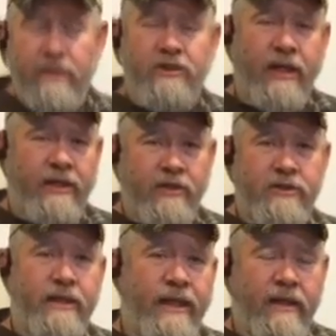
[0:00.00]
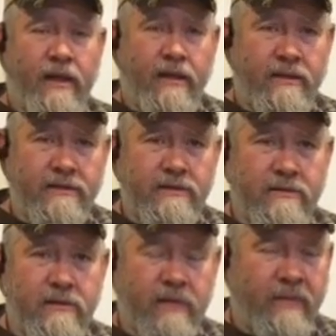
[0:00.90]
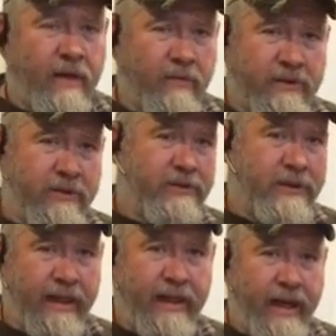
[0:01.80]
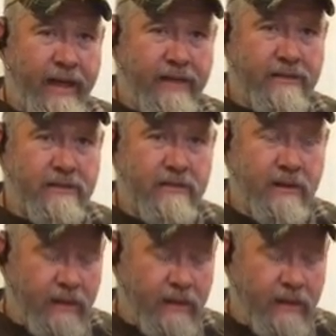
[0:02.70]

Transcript: Check your state laws about what your state has,